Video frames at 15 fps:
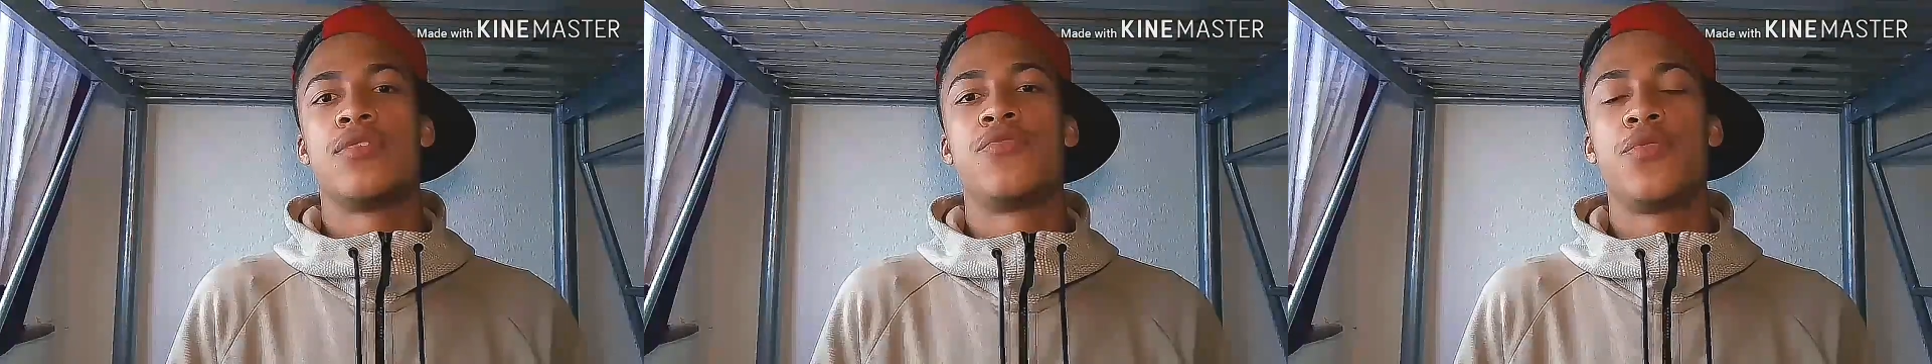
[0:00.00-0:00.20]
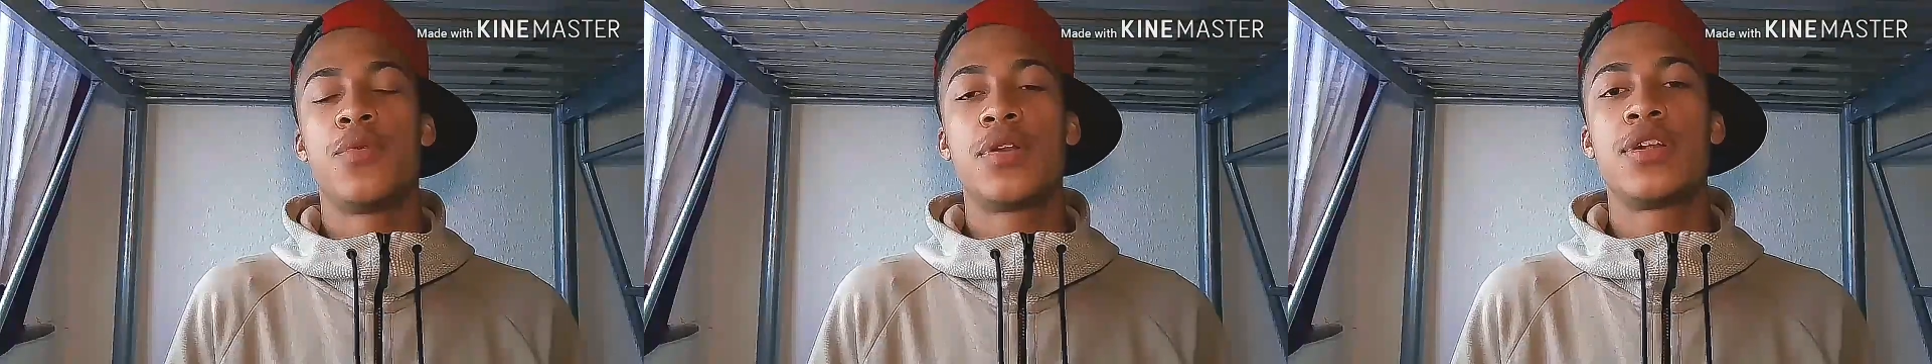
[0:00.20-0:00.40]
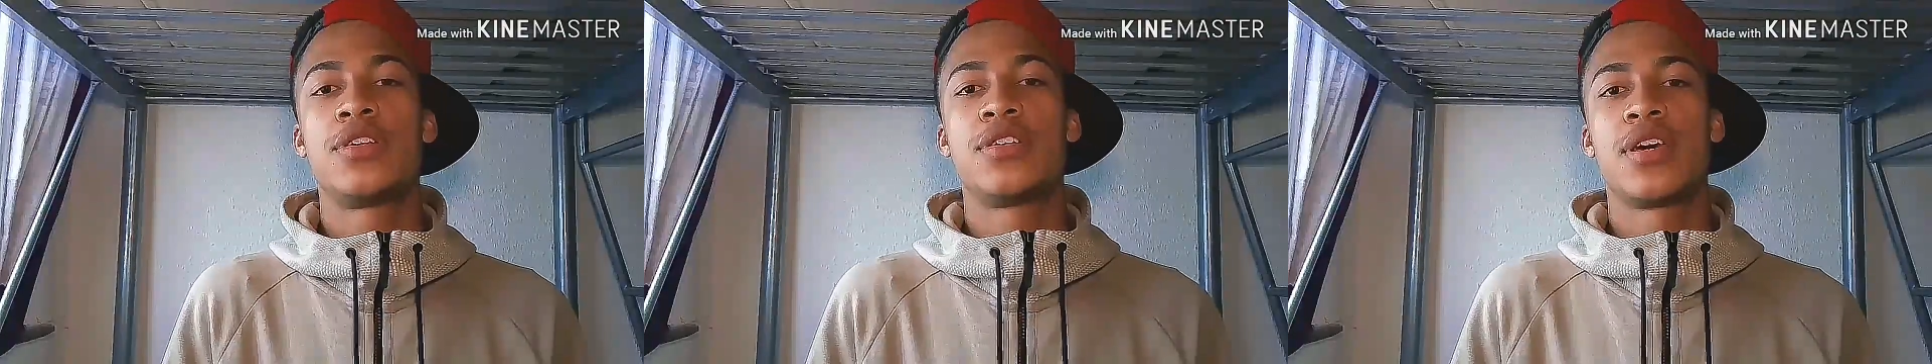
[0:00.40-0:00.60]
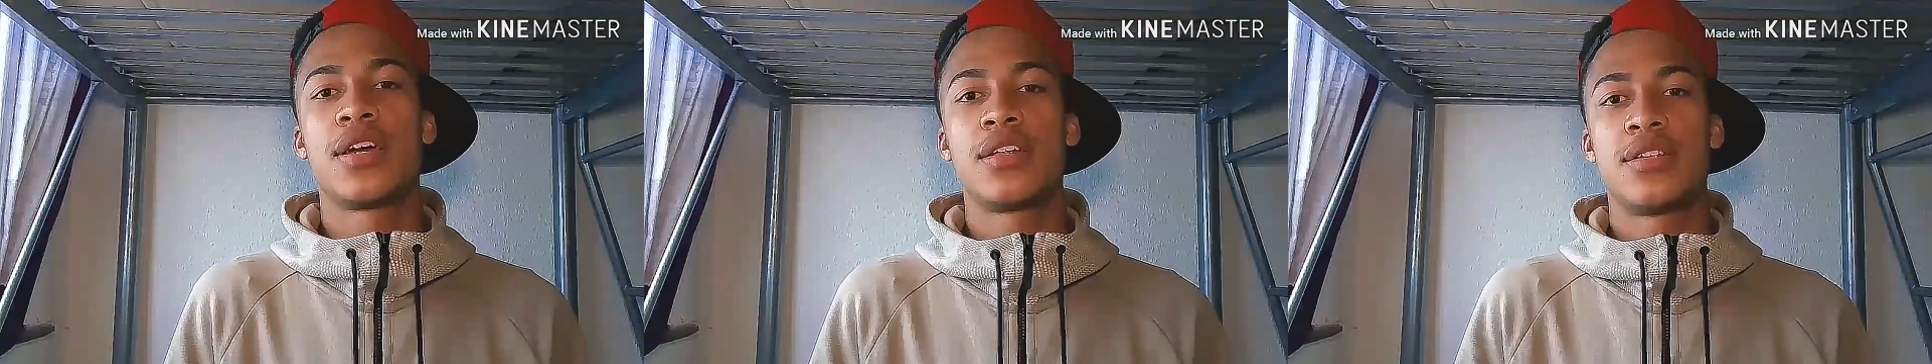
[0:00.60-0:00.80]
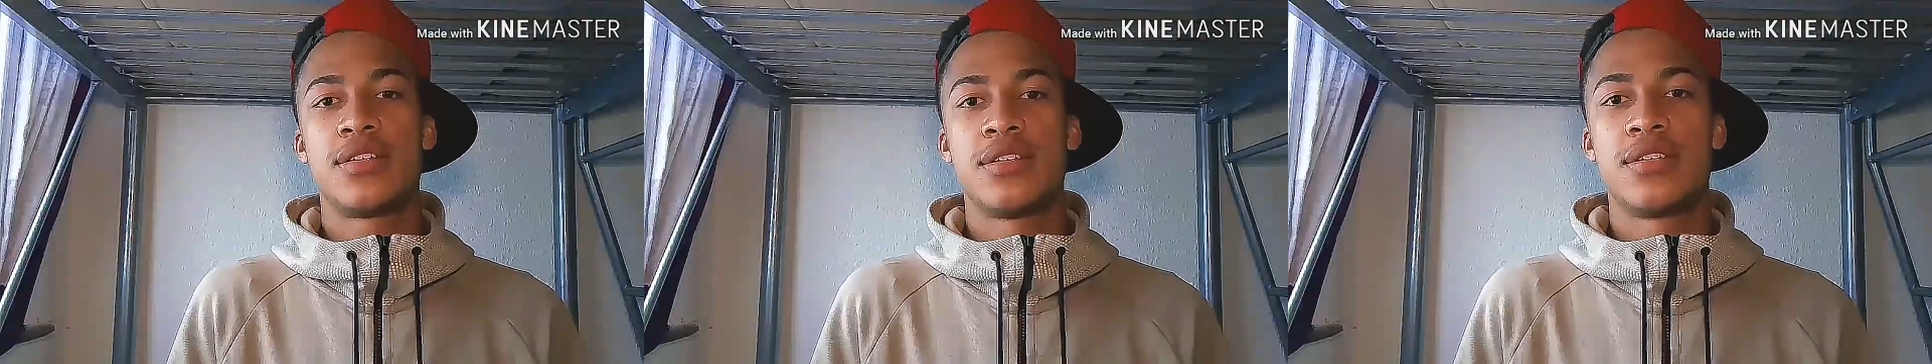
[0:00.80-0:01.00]
If you want a
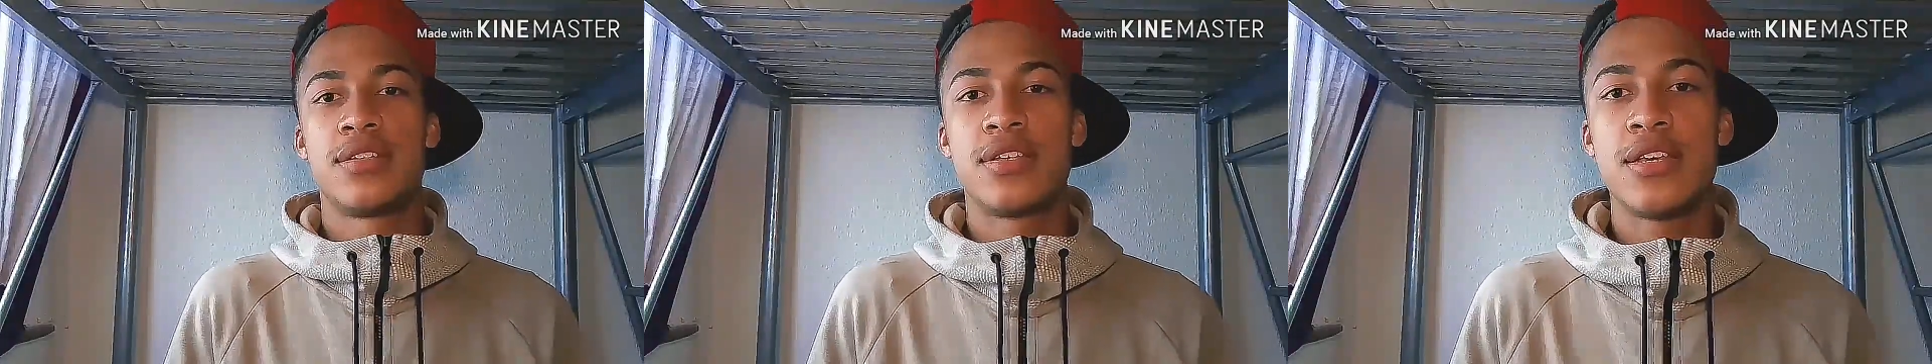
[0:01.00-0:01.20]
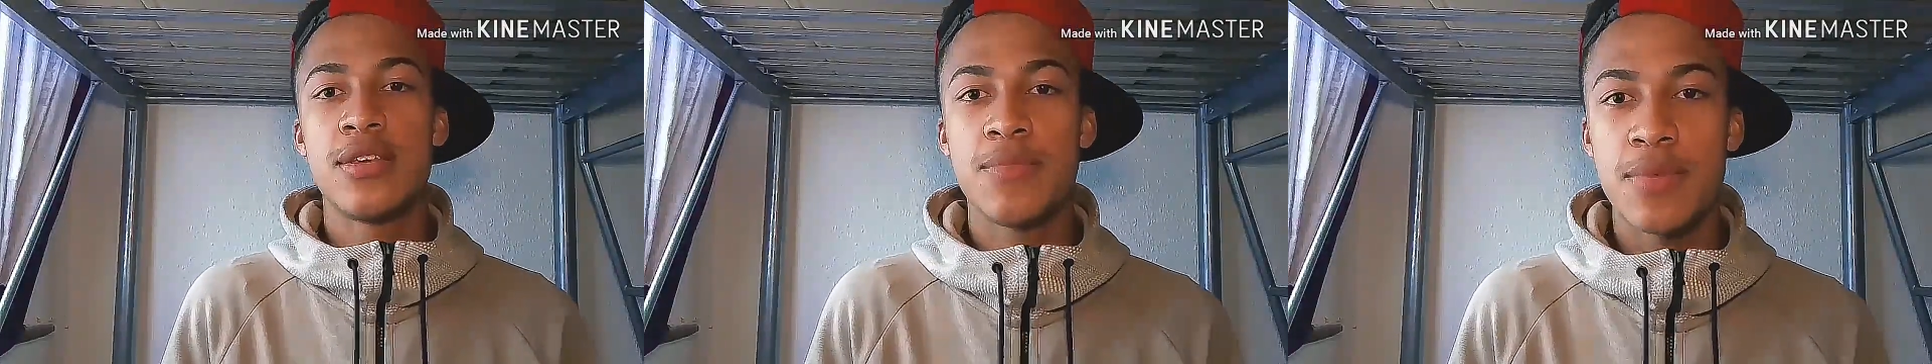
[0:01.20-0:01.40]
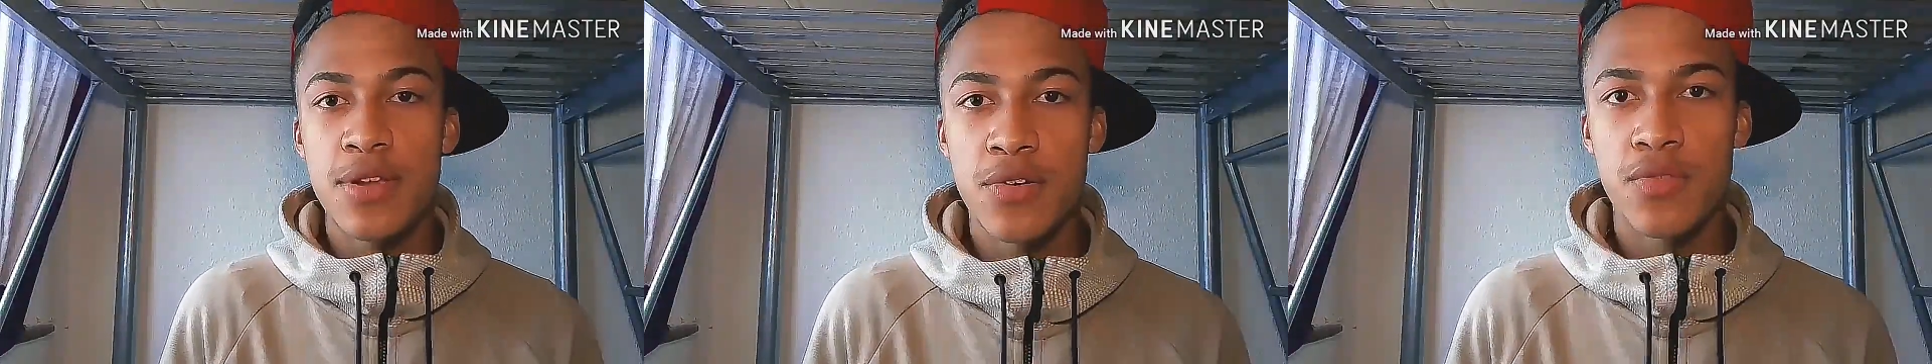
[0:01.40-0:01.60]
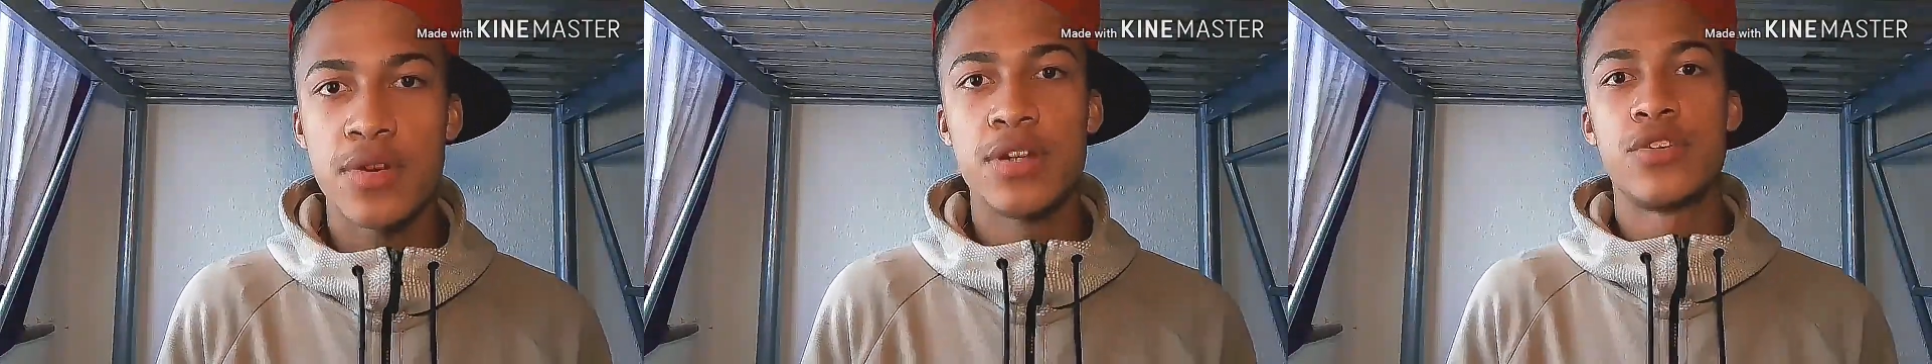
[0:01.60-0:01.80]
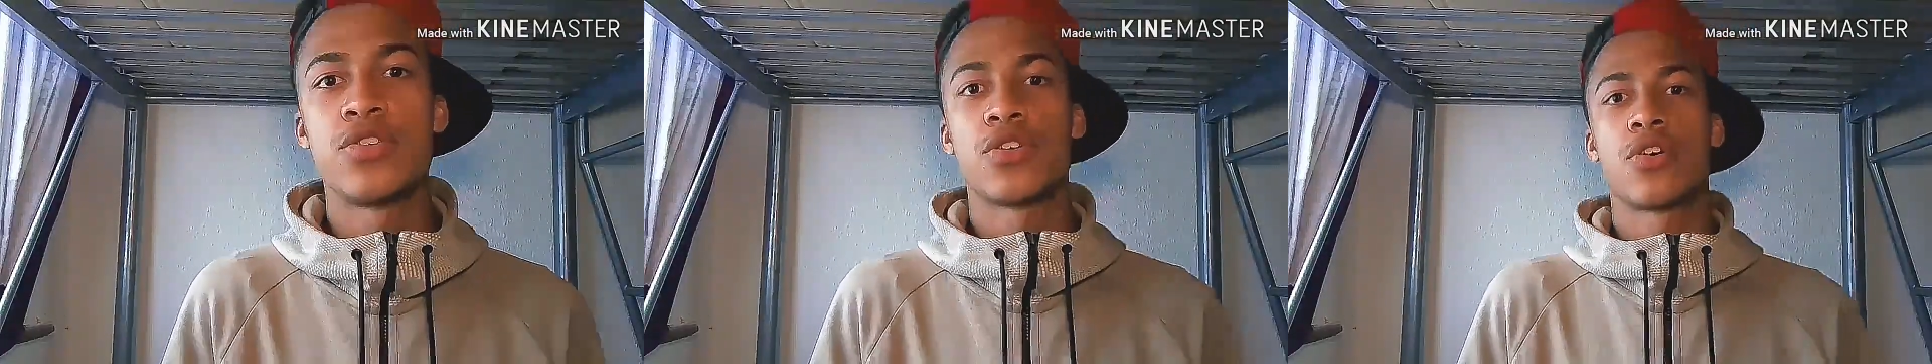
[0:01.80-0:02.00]
chance to see me
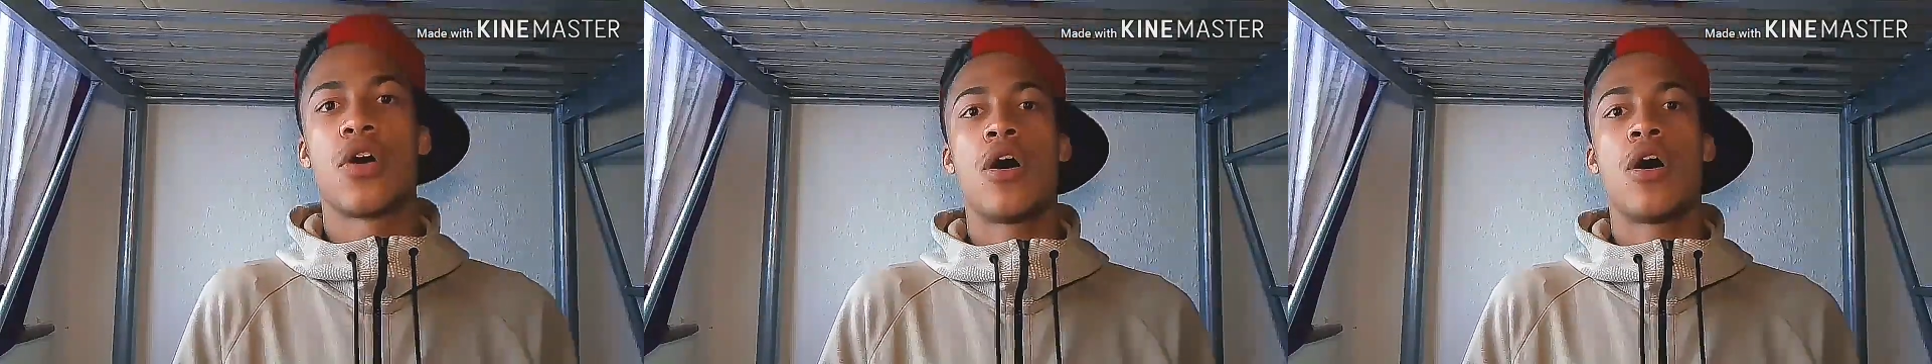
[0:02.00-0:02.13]
read your